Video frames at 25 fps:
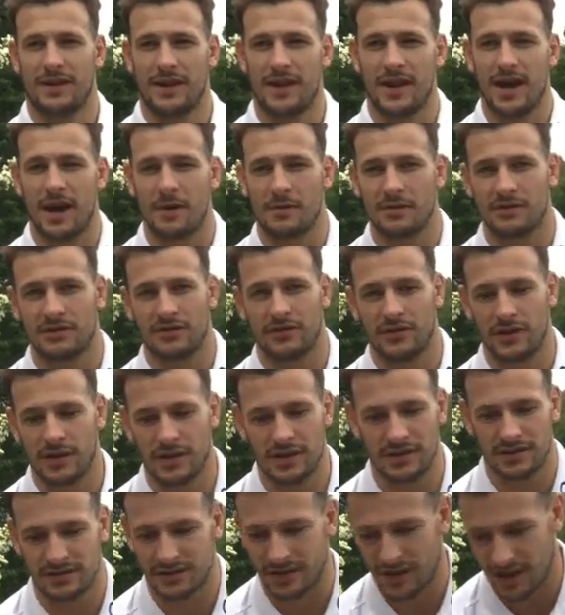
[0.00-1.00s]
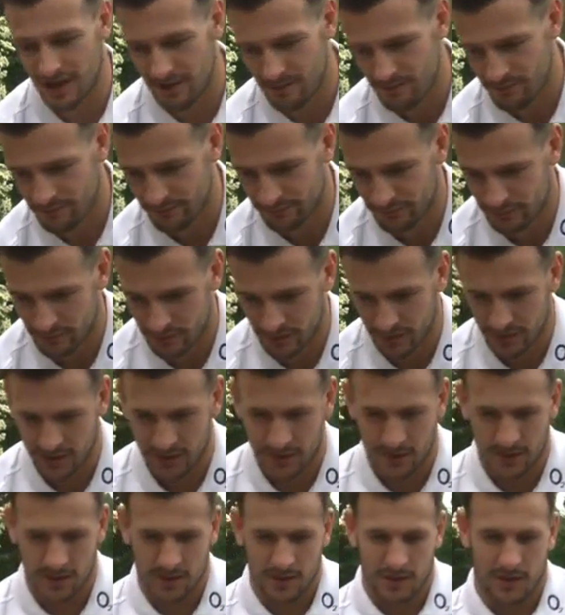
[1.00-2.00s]
The atmosphere's
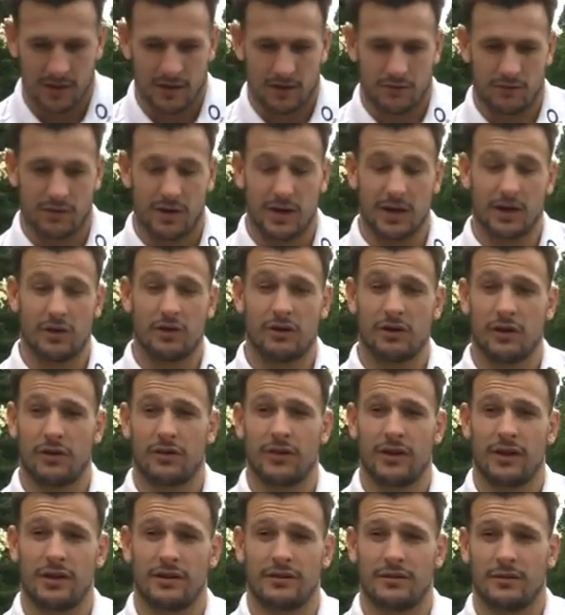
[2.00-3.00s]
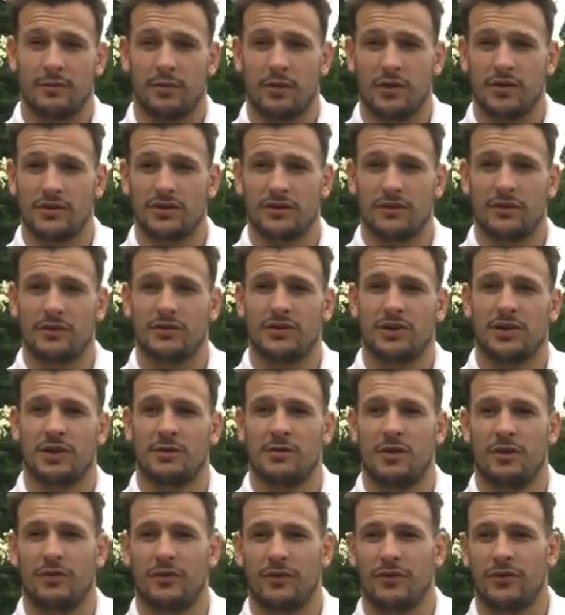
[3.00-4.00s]
really good, I think. The boys have obviously
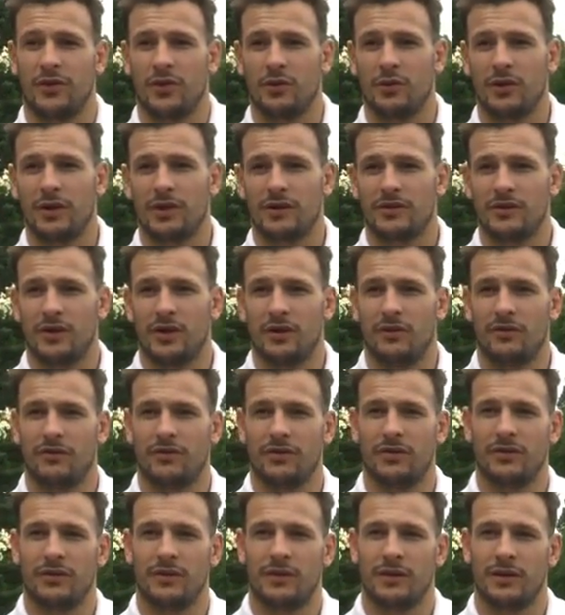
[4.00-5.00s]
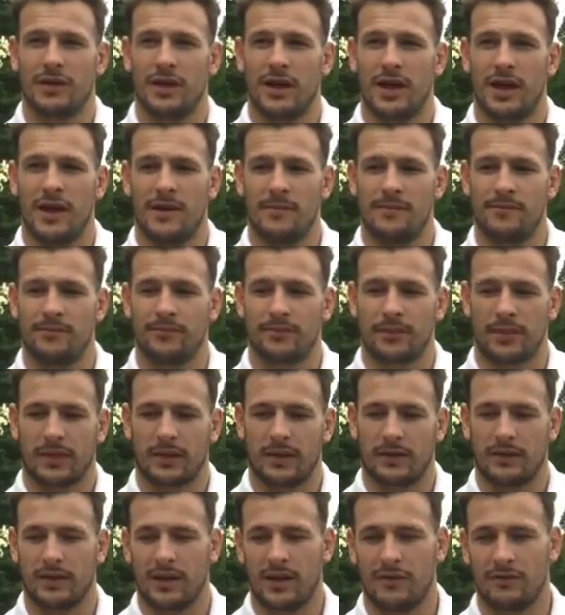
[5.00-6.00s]
come off a few weeks off, and I
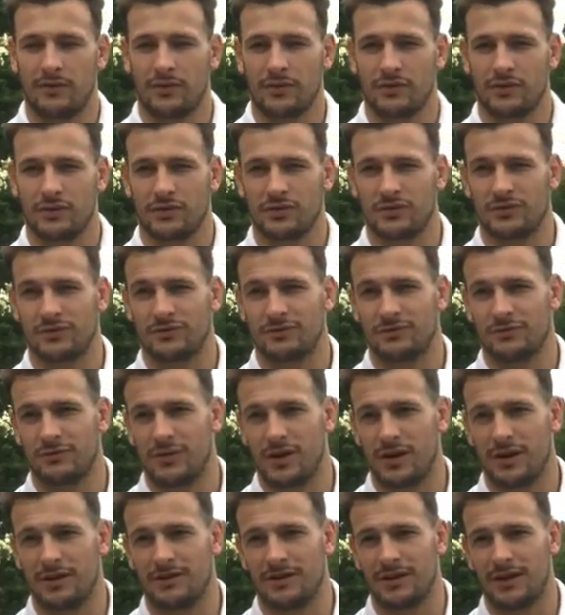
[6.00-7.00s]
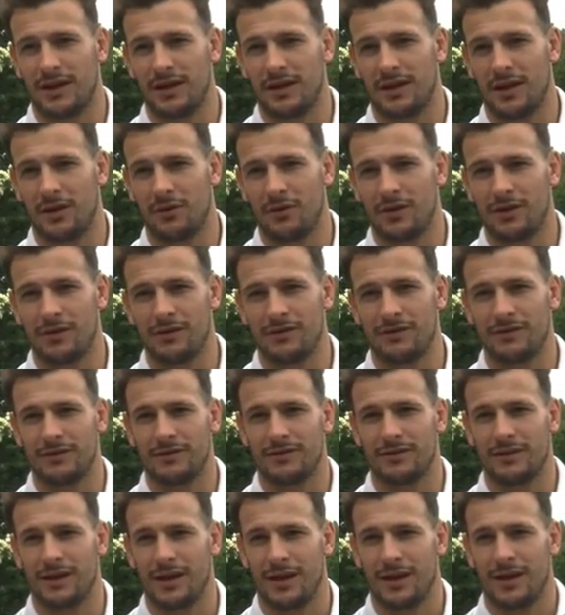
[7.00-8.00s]
think everyone's just ready to get going
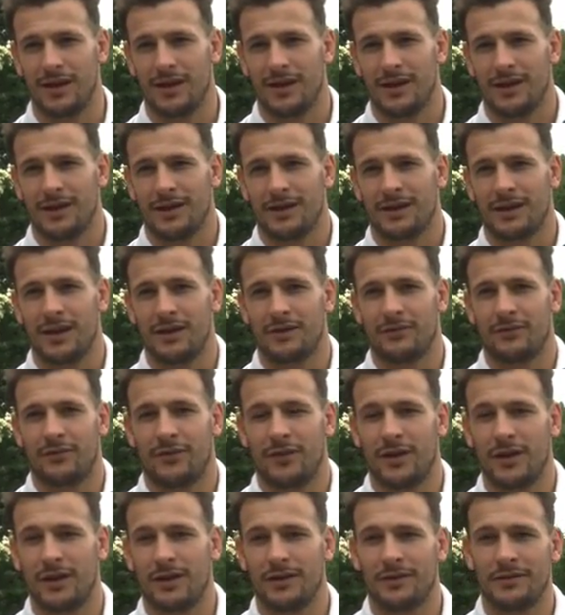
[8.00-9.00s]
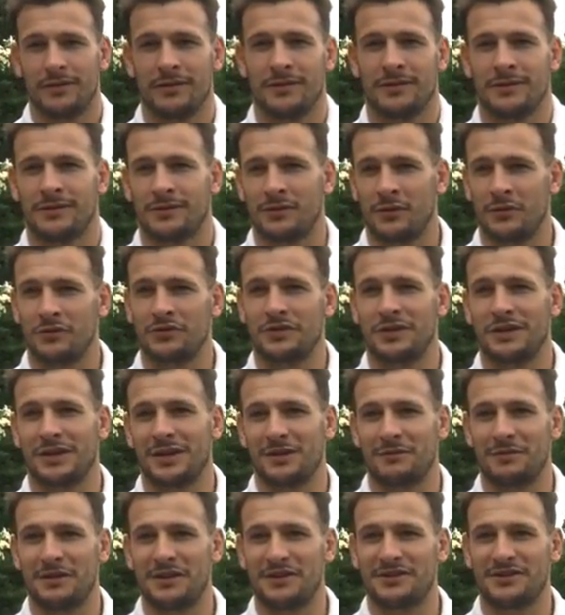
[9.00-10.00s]
and get fit. And it's obviously
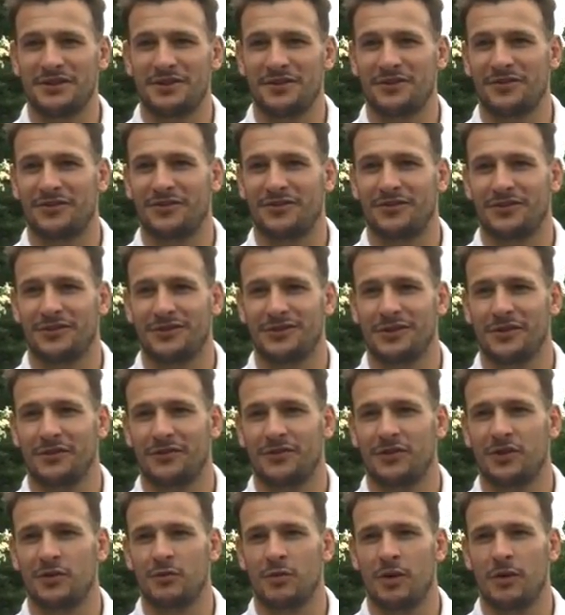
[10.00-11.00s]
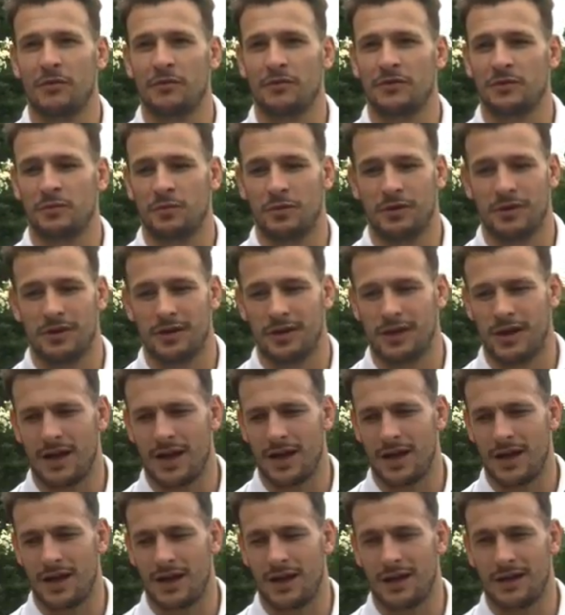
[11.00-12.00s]
going to be a tough few months,
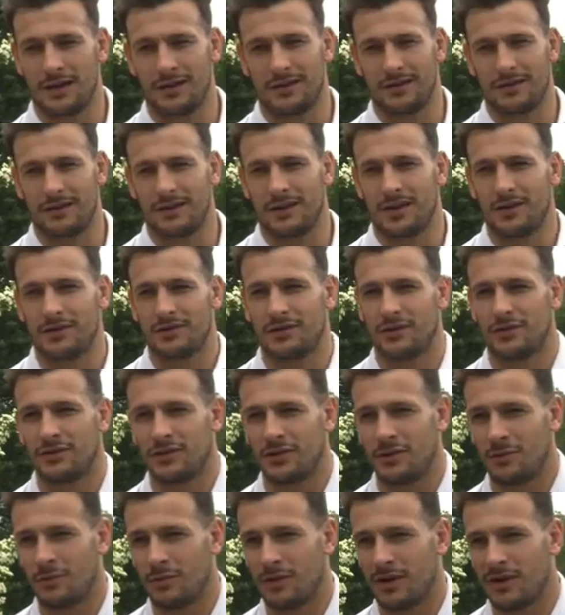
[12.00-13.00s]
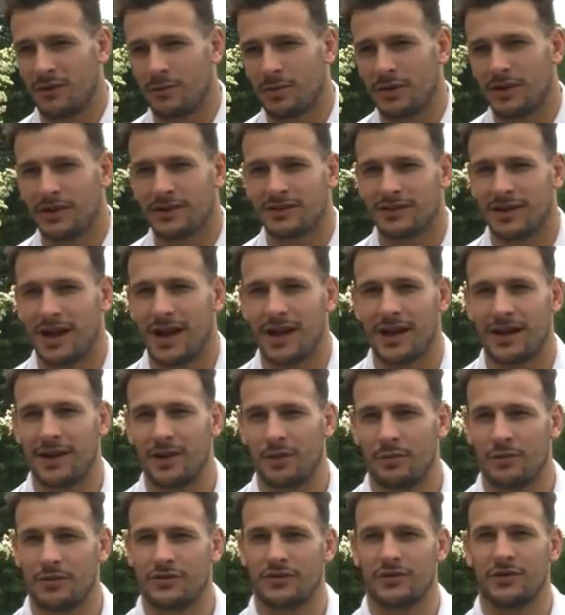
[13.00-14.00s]
but you know, such an unbelievably exciting
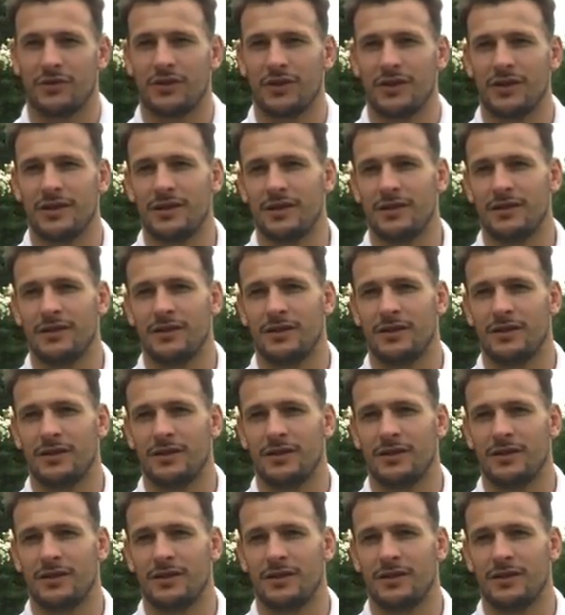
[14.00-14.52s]
opportunity.